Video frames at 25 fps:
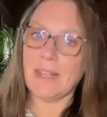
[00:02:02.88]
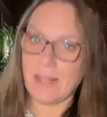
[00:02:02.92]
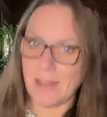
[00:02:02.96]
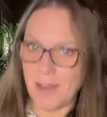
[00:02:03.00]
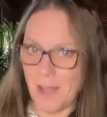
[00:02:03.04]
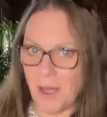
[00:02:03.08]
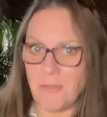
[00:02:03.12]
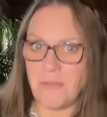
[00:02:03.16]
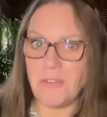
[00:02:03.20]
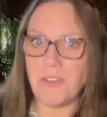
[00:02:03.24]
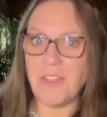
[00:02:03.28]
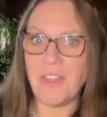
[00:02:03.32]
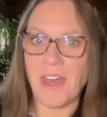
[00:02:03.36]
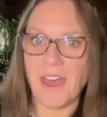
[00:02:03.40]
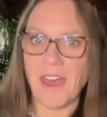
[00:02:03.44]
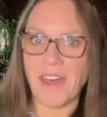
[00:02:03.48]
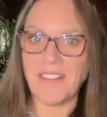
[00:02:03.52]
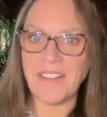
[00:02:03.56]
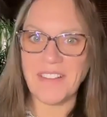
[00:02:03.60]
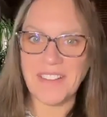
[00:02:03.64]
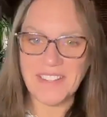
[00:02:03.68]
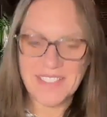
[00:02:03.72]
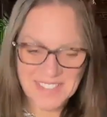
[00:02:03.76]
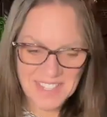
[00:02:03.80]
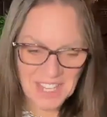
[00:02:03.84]
enough of that.
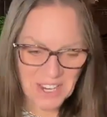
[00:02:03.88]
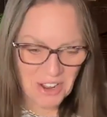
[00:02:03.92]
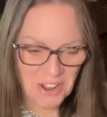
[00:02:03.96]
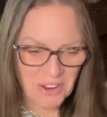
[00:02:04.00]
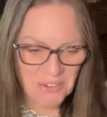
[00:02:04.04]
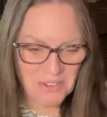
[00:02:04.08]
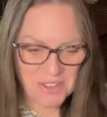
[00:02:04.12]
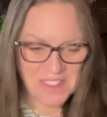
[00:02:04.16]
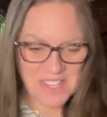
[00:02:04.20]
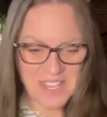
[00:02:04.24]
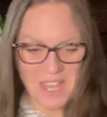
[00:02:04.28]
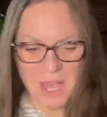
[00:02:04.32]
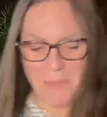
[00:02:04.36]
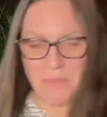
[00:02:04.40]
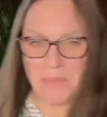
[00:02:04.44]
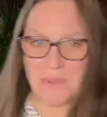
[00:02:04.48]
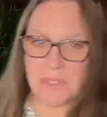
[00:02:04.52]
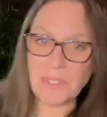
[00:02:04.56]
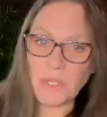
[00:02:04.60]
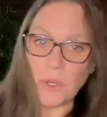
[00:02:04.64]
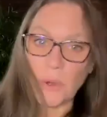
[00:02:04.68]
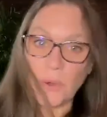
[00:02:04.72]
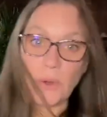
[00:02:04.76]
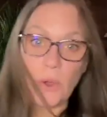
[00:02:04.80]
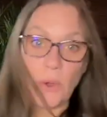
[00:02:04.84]
Let's get on with the
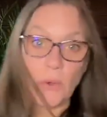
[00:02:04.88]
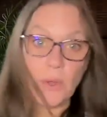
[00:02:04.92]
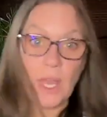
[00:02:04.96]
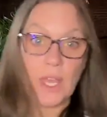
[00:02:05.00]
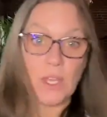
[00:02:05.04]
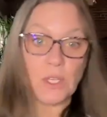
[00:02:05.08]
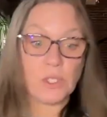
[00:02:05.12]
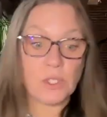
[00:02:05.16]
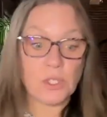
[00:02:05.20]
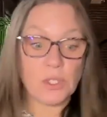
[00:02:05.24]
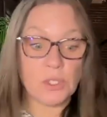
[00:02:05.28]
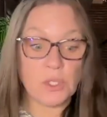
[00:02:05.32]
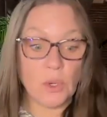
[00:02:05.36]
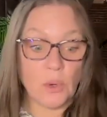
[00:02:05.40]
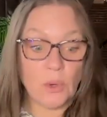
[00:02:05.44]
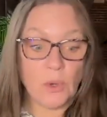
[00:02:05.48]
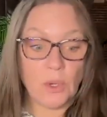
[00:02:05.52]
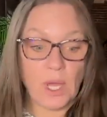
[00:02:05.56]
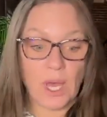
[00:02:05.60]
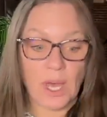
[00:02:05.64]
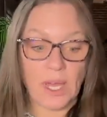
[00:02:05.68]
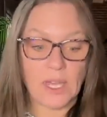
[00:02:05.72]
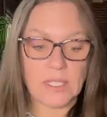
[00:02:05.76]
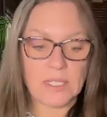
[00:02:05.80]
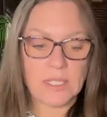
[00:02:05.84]
episode. Okay, so
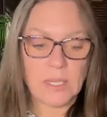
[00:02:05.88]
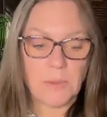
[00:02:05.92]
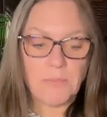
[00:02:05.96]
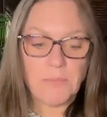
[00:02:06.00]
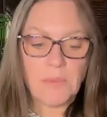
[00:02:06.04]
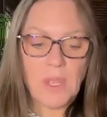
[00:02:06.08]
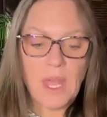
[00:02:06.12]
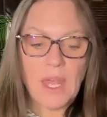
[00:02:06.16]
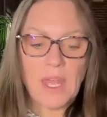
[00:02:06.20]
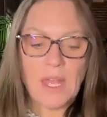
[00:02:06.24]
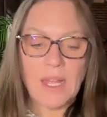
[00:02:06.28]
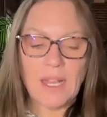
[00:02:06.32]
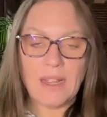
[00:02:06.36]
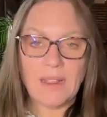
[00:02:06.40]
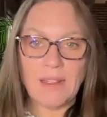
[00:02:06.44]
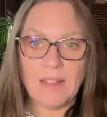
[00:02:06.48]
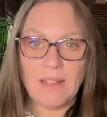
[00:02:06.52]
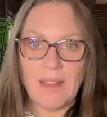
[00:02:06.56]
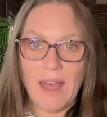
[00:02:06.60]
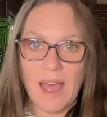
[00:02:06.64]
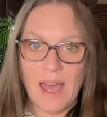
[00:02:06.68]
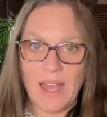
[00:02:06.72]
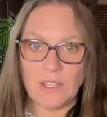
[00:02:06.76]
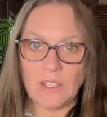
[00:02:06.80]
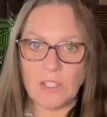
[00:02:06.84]
guys,
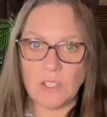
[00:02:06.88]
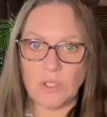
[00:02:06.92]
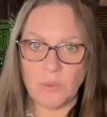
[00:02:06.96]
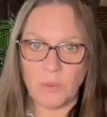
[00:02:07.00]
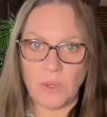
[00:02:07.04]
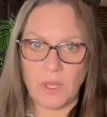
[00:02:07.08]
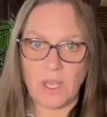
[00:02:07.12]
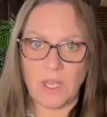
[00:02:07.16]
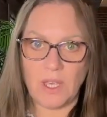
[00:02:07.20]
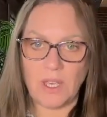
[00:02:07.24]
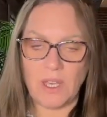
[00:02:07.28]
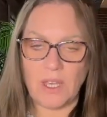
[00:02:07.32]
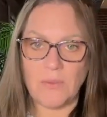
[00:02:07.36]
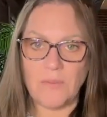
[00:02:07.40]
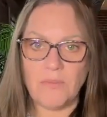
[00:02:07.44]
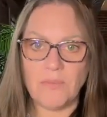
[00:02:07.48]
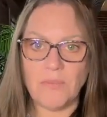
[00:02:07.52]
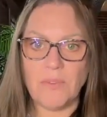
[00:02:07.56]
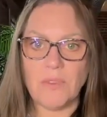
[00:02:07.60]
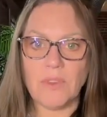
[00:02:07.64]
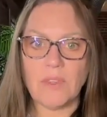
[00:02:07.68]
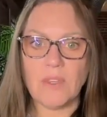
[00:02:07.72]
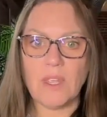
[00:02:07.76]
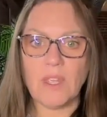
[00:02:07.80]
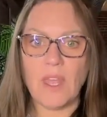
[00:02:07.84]
last week
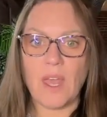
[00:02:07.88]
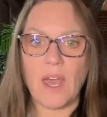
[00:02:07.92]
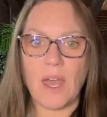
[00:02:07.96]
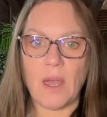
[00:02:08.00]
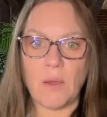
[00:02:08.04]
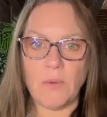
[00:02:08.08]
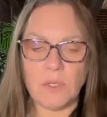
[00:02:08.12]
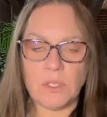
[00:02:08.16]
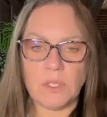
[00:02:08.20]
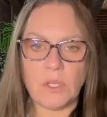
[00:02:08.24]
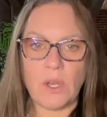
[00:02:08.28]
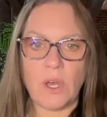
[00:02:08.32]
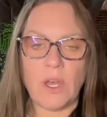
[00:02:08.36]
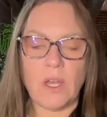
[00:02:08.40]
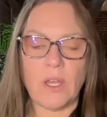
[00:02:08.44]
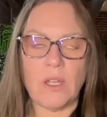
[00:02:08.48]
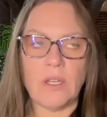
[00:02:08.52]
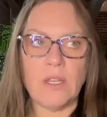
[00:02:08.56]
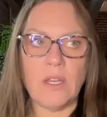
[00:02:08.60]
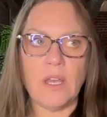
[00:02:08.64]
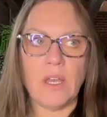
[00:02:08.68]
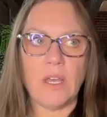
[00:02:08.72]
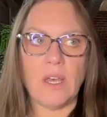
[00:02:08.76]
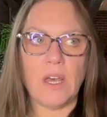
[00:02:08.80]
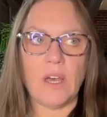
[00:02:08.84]
I was
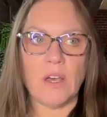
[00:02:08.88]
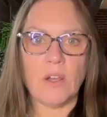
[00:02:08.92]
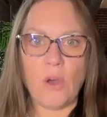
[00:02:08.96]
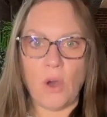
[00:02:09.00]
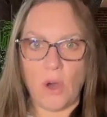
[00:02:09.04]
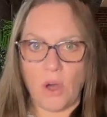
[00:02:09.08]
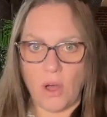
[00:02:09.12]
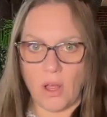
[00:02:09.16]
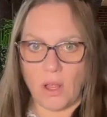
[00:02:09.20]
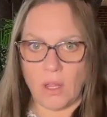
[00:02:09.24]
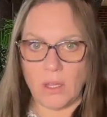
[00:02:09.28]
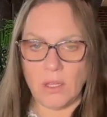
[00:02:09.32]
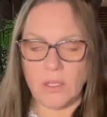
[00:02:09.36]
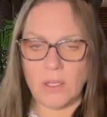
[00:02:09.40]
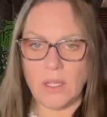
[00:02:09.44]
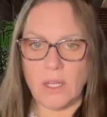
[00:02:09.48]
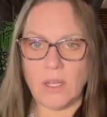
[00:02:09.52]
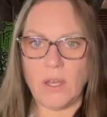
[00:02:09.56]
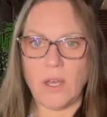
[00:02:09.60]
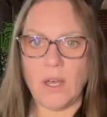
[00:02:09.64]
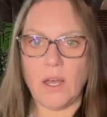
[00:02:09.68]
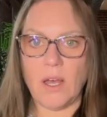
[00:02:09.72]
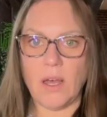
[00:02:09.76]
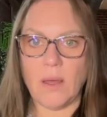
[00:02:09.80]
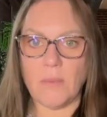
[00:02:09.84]
on a call,
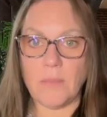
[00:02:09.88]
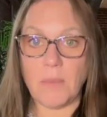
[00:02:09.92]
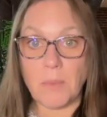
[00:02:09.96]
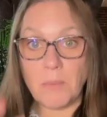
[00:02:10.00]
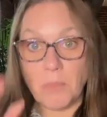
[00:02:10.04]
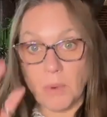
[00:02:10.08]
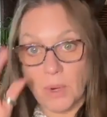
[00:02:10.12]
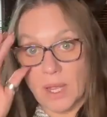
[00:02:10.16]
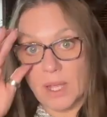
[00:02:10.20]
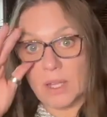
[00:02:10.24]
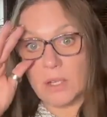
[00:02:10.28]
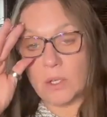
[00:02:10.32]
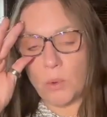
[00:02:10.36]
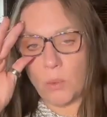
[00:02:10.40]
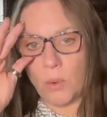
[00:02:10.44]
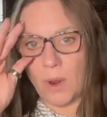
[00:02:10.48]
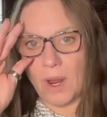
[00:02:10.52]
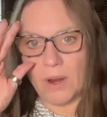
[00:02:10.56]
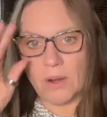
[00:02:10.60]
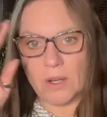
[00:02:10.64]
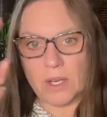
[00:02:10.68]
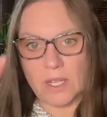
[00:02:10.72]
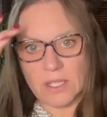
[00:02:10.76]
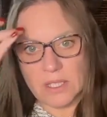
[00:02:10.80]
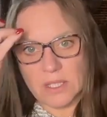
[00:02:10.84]
um, a brand
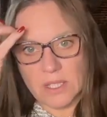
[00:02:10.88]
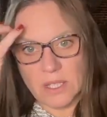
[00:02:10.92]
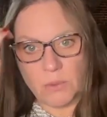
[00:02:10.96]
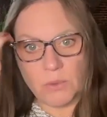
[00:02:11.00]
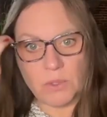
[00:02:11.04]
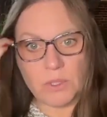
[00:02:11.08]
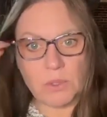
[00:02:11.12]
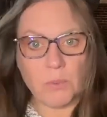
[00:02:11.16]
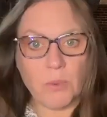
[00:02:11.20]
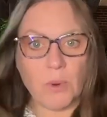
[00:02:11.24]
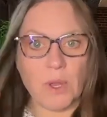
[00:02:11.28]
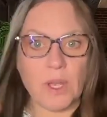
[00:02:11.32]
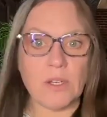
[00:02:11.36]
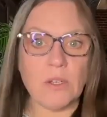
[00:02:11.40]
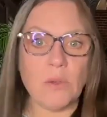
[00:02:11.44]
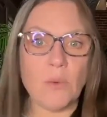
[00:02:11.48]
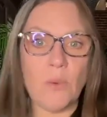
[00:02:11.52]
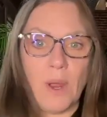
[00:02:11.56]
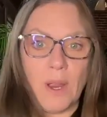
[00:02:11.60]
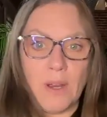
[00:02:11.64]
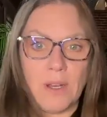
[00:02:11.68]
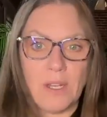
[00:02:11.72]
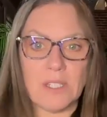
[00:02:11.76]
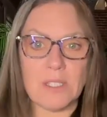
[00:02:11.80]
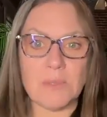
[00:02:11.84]
awareness. It was a brand
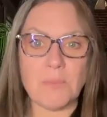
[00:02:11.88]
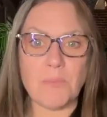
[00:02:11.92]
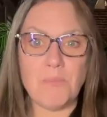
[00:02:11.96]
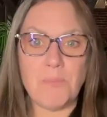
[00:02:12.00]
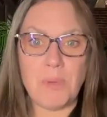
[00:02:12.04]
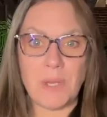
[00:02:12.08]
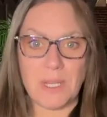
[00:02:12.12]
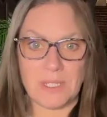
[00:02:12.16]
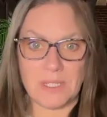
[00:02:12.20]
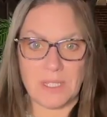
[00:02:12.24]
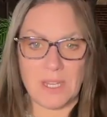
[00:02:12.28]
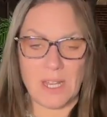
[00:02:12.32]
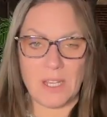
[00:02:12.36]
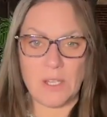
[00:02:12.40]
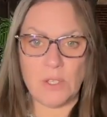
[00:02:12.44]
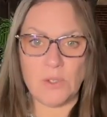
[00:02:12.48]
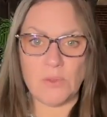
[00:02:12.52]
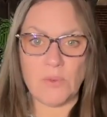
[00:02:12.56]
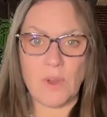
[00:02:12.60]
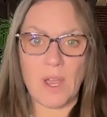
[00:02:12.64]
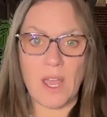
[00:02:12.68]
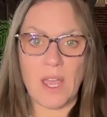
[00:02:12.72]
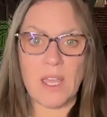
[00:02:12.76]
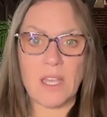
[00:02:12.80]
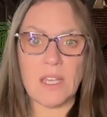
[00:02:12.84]
awareness business,
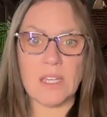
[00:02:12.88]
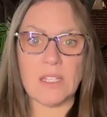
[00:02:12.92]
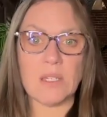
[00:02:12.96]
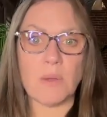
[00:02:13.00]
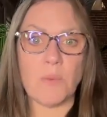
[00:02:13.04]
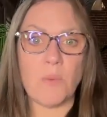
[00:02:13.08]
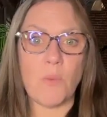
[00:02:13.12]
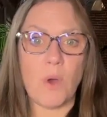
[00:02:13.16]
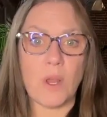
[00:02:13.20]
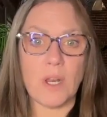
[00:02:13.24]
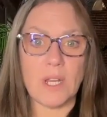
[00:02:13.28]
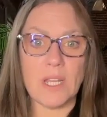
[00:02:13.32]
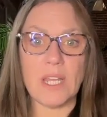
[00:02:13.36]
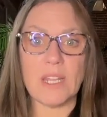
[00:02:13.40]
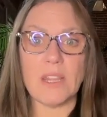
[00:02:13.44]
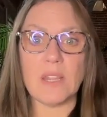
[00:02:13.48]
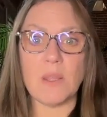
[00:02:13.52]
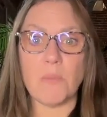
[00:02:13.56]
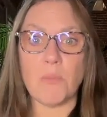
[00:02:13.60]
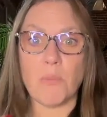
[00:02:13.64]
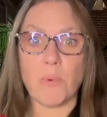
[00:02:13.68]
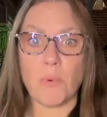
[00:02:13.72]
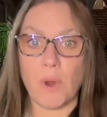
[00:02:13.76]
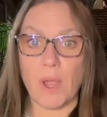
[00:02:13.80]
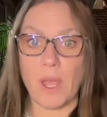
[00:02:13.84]
right? Because I want to get the
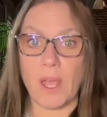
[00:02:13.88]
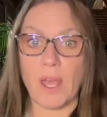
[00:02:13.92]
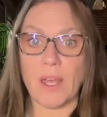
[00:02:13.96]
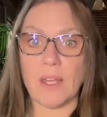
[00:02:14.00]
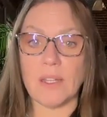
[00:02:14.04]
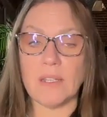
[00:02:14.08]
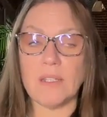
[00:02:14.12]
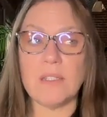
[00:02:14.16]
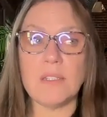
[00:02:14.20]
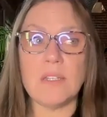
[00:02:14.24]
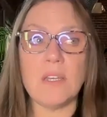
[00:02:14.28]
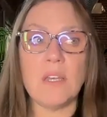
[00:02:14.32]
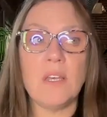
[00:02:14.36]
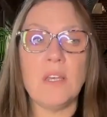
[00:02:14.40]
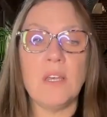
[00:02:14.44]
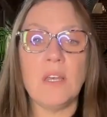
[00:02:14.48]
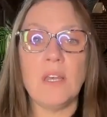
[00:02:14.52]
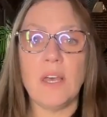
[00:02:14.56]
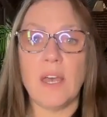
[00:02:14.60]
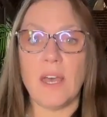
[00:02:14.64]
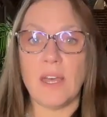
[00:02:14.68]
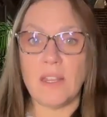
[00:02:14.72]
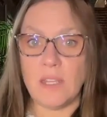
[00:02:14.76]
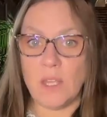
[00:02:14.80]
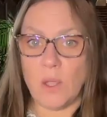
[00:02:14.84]
brand
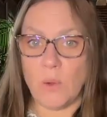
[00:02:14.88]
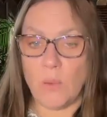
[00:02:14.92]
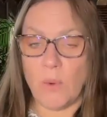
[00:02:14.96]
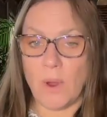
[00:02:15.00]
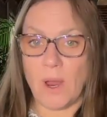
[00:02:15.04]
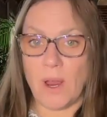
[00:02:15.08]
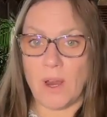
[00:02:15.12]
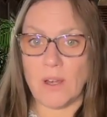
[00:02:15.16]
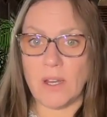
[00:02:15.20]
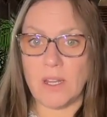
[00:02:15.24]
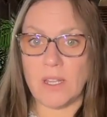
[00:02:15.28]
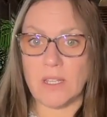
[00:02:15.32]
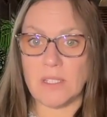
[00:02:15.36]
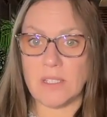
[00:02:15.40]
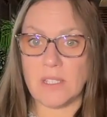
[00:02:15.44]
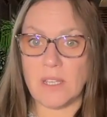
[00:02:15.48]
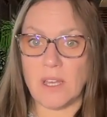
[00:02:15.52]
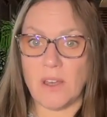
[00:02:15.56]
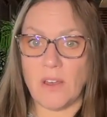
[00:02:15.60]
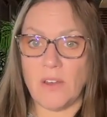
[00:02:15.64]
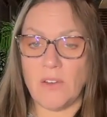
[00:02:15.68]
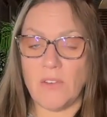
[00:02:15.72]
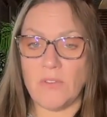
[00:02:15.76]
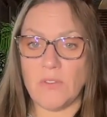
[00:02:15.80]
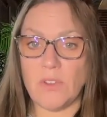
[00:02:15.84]
and the awareness
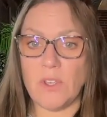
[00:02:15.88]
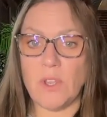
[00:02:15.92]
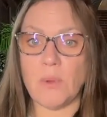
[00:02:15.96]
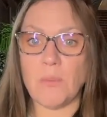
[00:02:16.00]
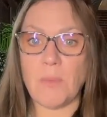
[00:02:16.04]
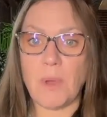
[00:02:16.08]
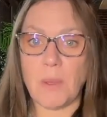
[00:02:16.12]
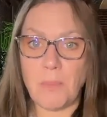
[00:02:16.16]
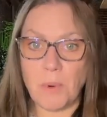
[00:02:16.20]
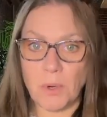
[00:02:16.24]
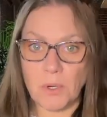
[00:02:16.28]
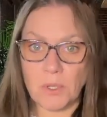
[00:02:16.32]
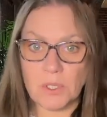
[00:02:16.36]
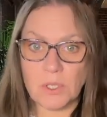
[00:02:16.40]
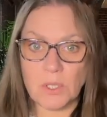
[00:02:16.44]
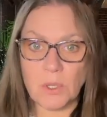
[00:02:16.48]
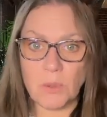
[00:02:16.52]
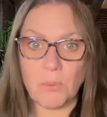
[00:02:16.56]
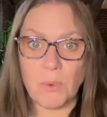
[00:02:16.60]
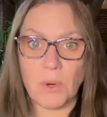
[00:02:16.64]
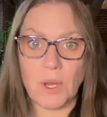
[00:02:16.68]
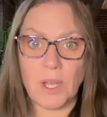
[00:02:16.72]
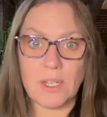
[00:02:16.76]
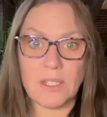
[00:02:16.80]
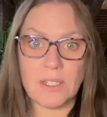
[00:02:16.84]
of, you know, my personal
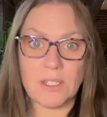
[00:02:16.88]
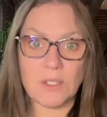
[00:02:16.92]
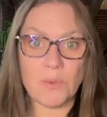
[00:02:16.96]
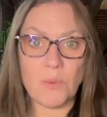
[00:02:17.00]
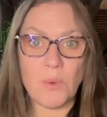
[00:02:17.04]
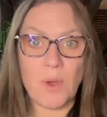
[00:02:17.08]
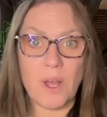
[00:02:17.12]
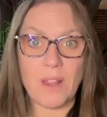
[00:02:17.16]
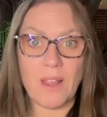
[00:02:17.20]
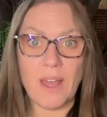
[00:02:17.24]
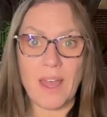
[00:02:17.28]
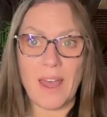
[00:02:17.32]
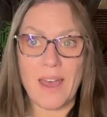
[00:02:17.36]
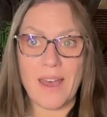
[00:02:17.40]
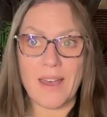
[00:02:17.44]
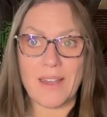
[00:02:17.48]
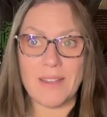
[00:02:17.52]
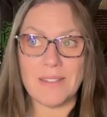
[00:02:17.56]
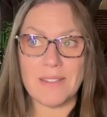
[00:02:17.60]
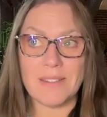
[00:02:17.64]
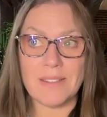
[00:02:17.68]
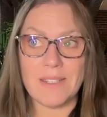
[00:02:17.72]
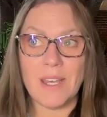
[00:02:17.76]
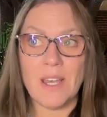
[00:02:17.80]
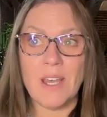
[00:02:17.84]
brand as well
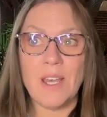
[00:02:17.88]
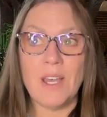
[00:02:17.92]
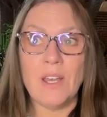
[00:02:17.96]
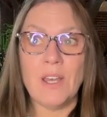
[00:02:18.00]
as